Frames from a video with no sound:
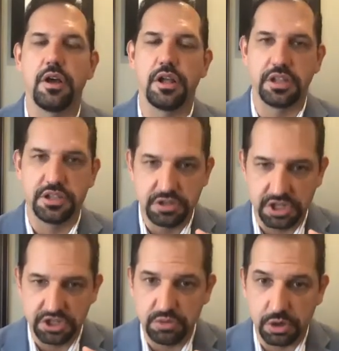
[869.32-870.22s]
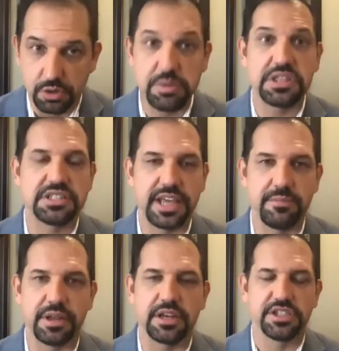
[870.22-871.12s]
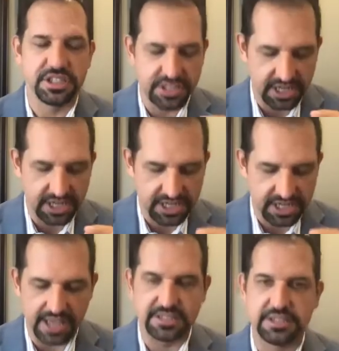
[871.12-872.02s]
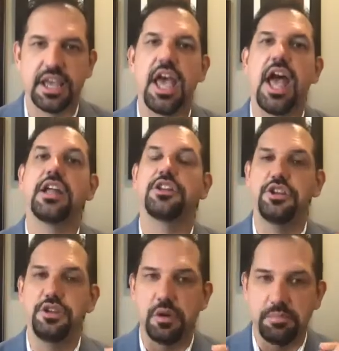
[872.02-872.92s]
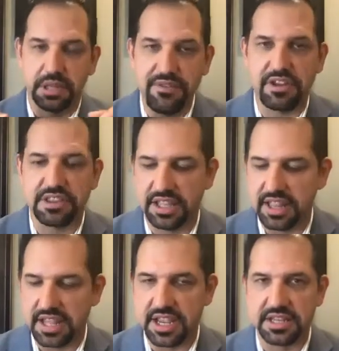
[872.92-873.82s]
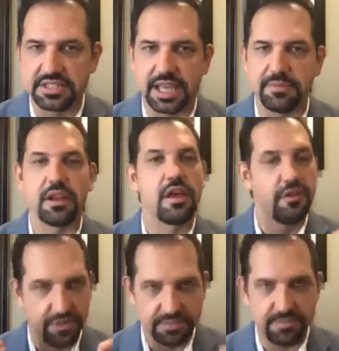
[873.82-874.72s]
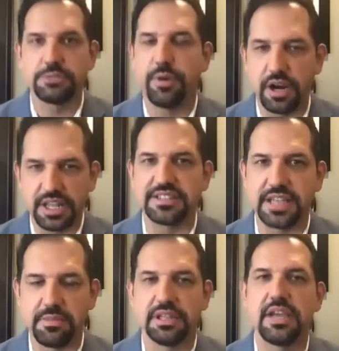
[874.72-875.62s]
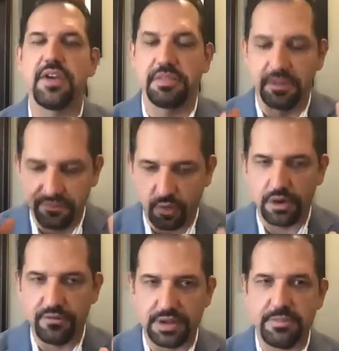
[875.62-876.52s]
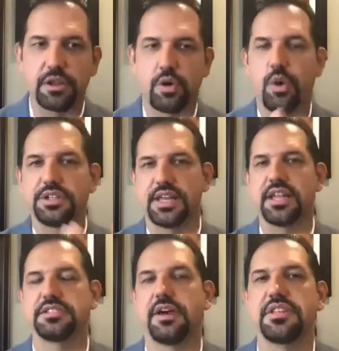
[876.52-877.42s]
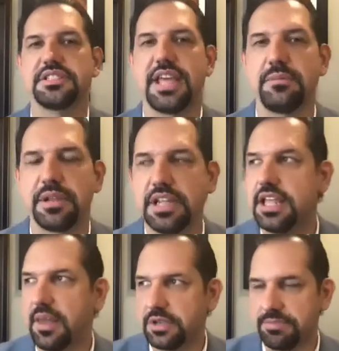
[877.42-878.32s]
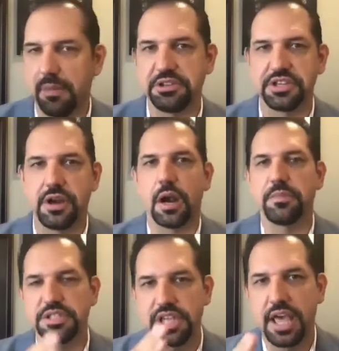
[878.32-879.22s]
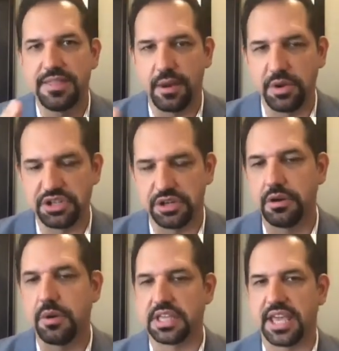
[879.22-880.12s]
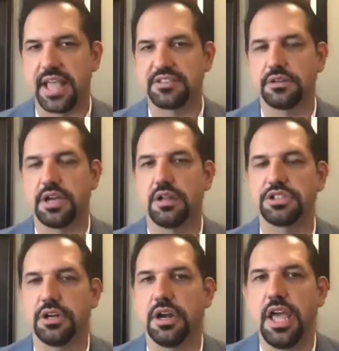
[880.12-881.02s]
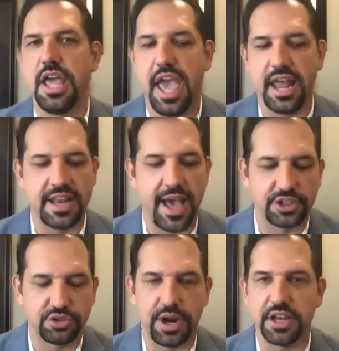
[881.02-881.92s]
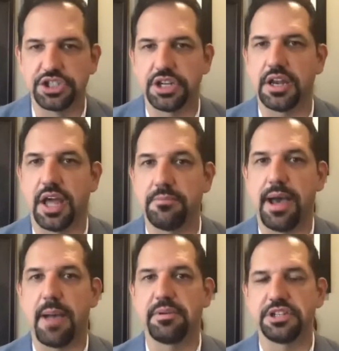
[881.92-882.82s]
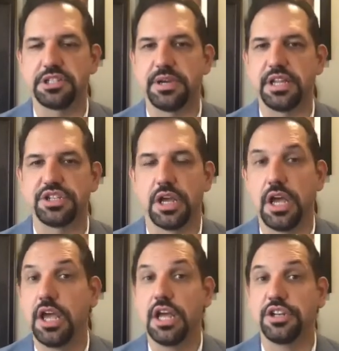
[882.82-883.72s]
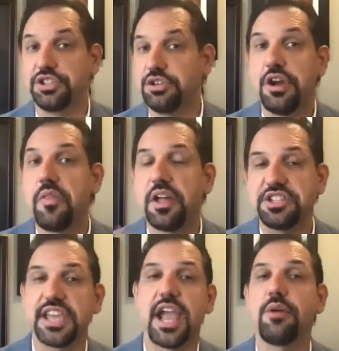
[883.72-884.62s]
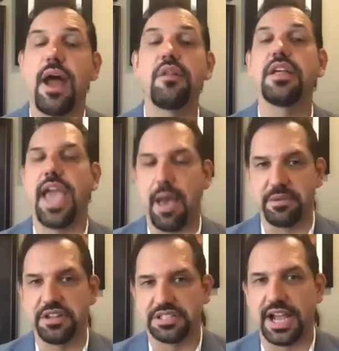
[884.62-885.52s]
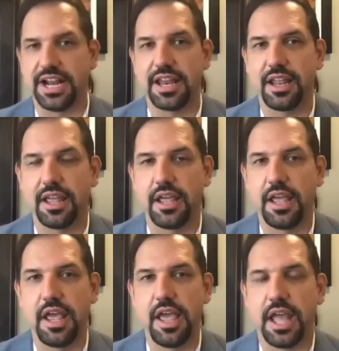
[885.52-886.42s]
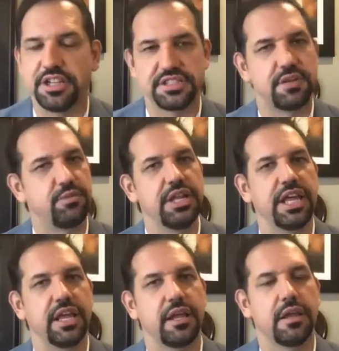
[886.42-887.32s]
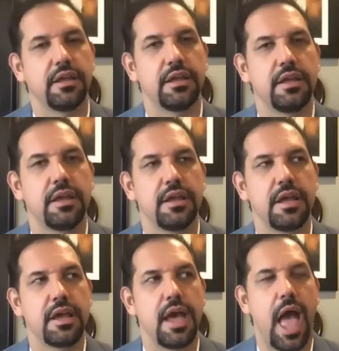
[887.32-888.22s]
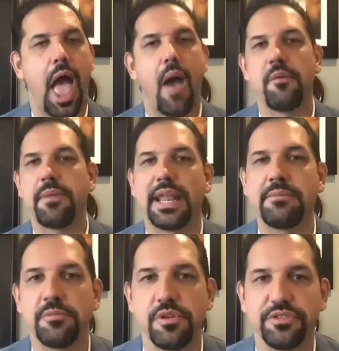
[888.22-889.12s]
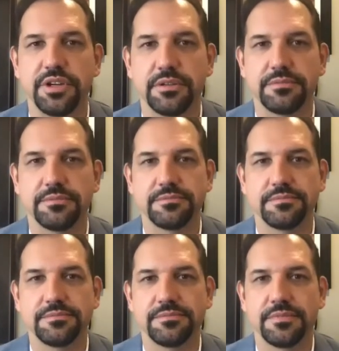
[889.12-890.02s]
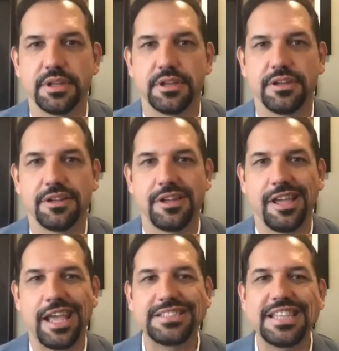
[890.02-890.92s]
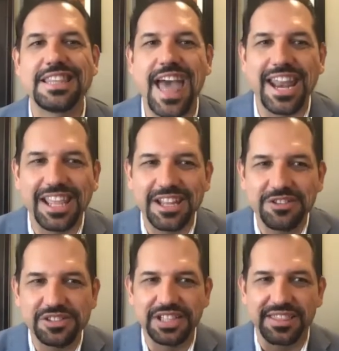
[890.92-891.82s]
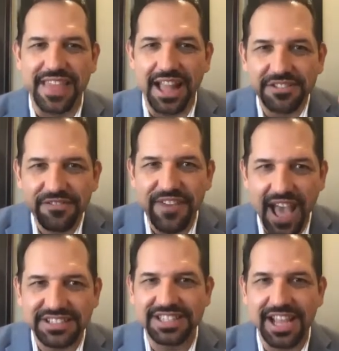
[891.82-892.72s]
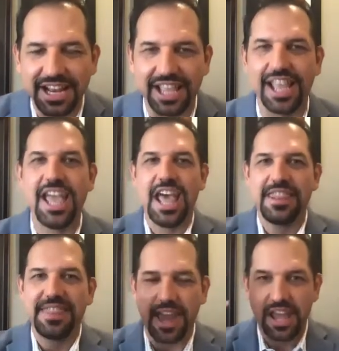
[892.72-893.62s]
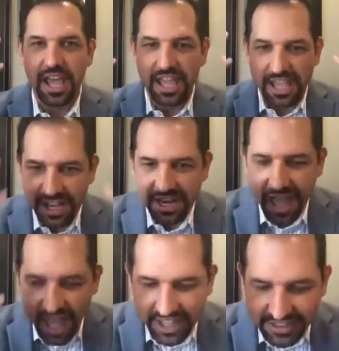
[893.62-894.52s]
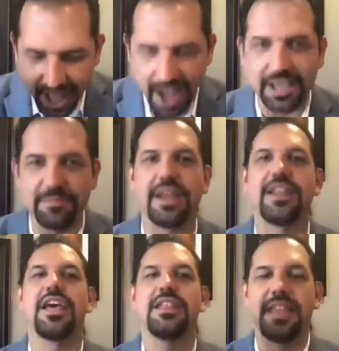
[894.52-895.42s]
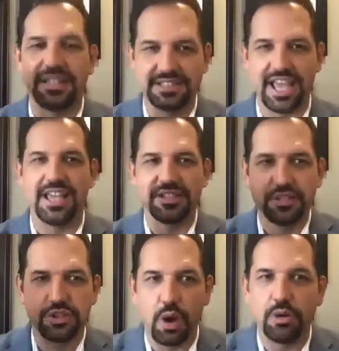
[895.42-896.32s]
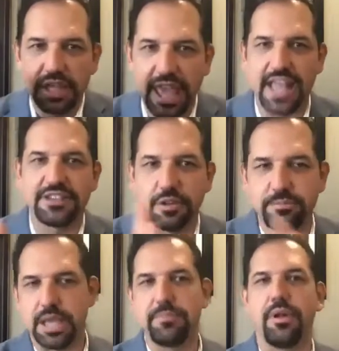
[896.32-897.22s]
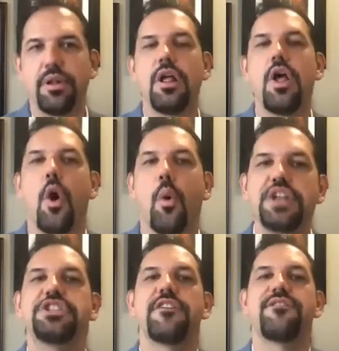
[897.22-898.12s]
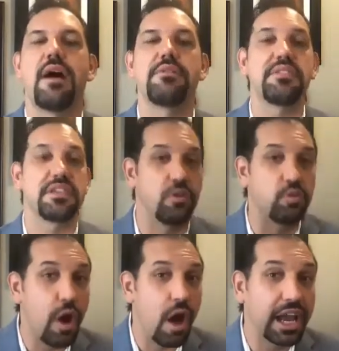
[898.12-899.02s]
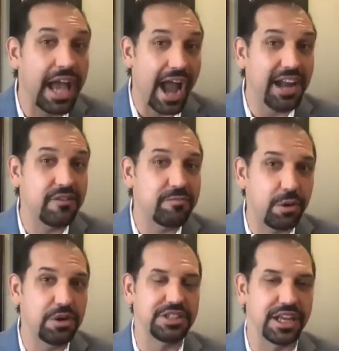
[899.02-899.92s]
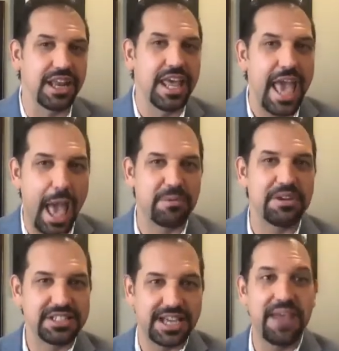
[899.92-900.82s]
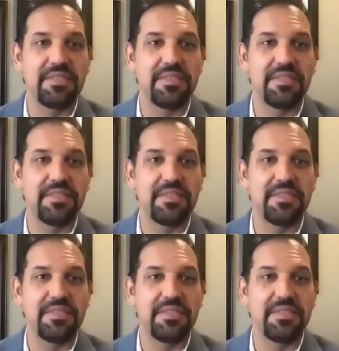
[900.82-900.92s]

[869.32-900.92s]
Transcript: did you agree with the statement? She said, yes. Did you believe everything in the statement? For the most part, yes. I believe the fundamental core tenets of the statement that was published in Harper's, that we should do away with the cancel culture and not try to shun unpopular speech. Did you know that J.K. Rowling happened to sign it? And she said, really? I want my name removed. Isn't that interesting? That's fascinating that in a document that says don't cancel people, When she found out that the wrong kind of person happened to sign the